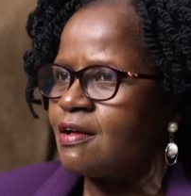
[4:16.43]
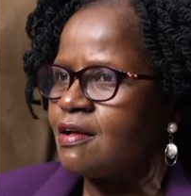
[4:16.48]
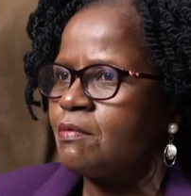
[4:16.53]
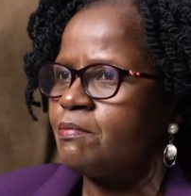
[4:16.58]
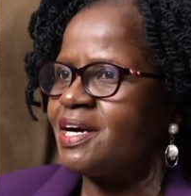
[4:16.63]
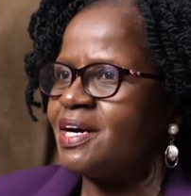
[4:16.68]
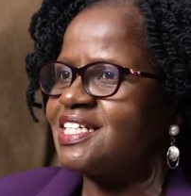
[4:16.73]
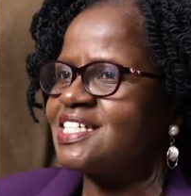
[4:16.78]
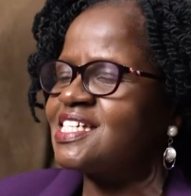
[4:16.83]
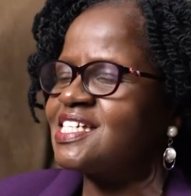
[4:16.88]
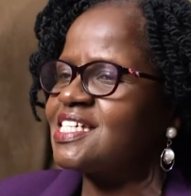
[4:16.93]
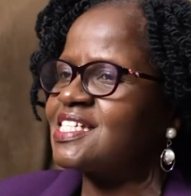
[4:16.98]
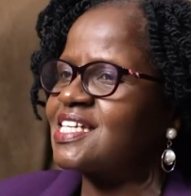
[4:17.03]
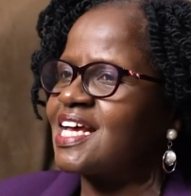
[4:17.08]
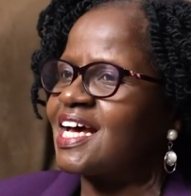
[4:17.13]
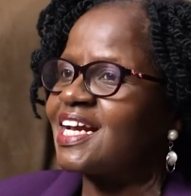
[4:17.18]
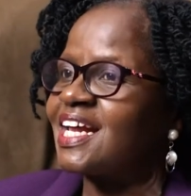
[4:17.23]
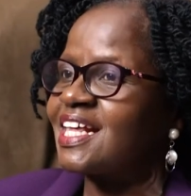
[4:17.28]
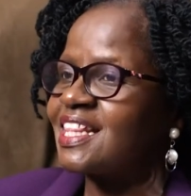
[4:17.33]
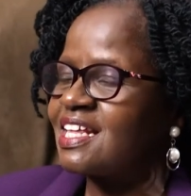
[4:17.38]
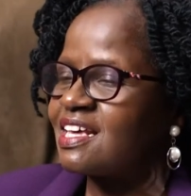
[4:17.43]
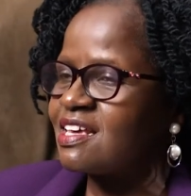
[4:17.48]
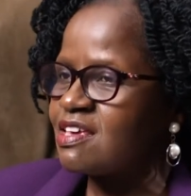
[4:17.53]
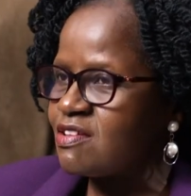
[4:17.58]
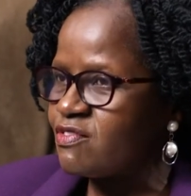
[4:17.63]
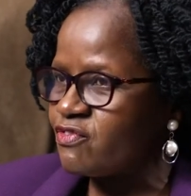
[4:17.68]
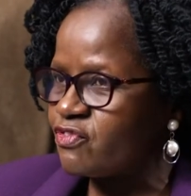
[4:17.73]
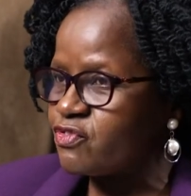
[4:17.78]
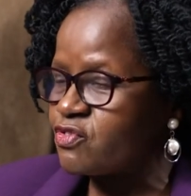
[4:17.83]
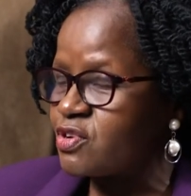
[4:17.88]
but he is under the
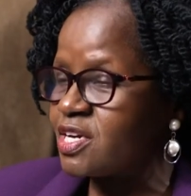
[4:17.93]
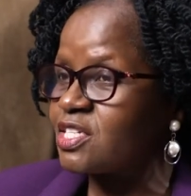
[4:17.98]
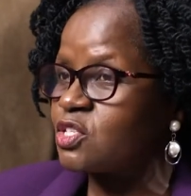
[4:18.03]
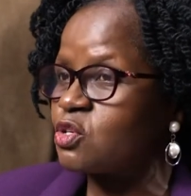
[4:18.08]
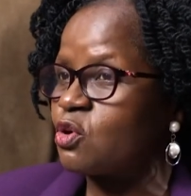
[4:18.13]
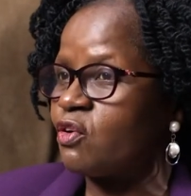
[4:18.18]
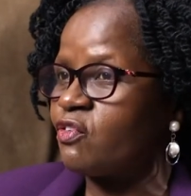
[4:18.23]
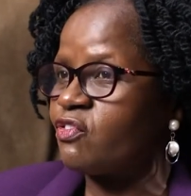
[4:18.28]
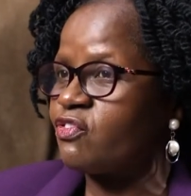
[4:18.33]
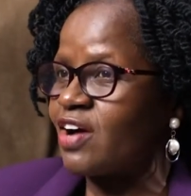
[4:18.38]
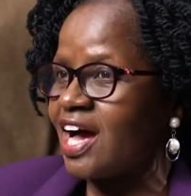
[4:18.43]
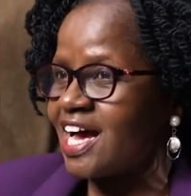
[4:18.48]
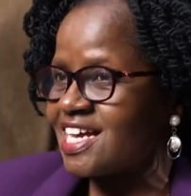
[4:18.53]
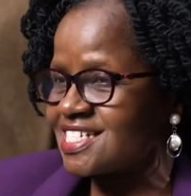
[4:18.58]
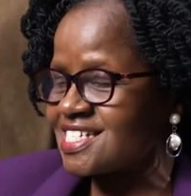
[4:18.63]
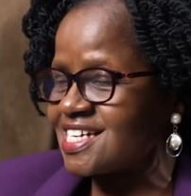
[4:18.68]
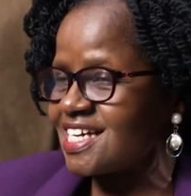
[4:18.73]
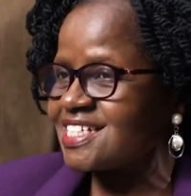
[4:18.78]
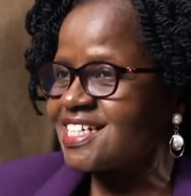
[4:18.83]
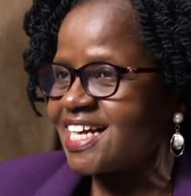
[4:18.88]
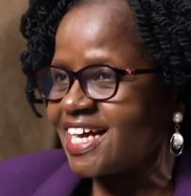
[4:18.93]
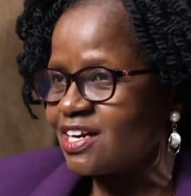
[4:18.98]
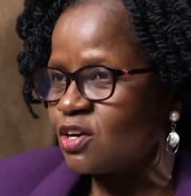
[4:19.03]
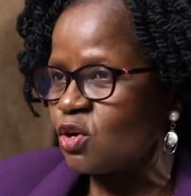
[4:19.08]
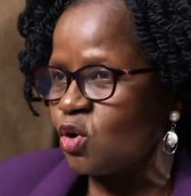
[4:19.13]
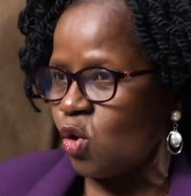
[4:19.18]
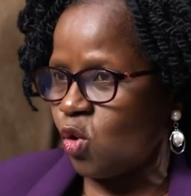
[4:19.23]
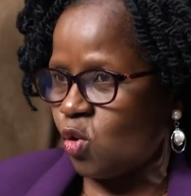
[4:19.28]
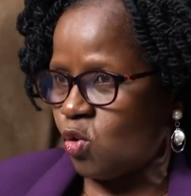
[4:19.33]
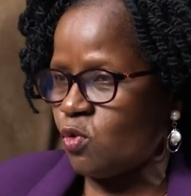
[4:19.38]
influence of a
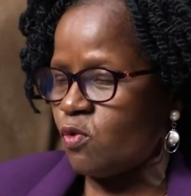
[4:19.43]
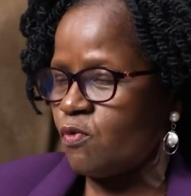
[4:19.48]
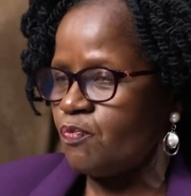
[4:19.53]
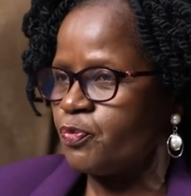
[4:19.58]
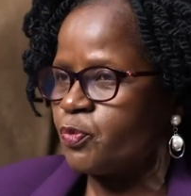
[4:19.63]
certain law,